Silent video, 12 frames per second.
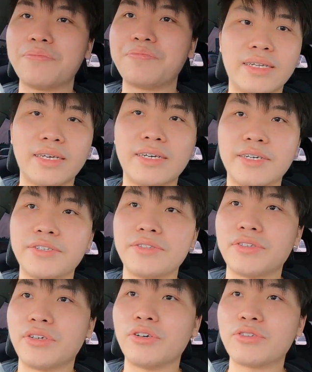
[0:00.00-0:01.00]
And
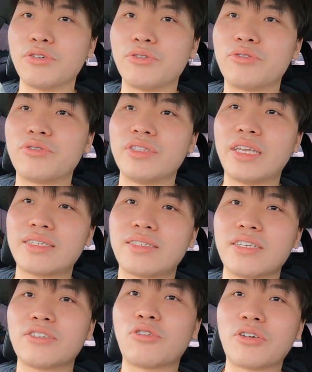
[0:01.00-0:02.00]
also, next
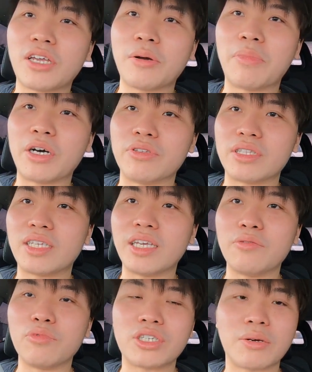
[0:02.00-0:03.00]
thing, talking about the
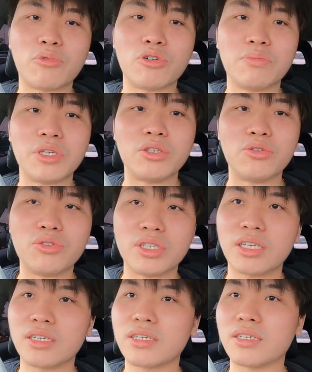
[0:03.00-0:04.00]
tint which I'm going to be
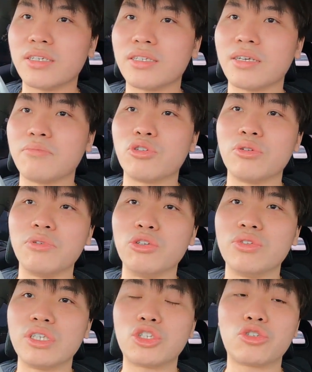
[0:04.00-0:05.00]
using is I'm going to be
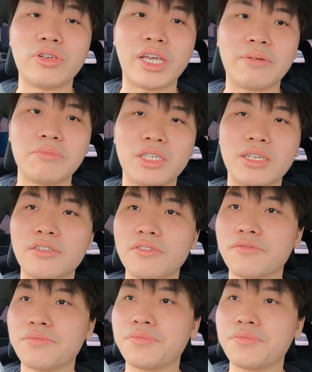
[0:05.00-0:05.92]
using 3M tint.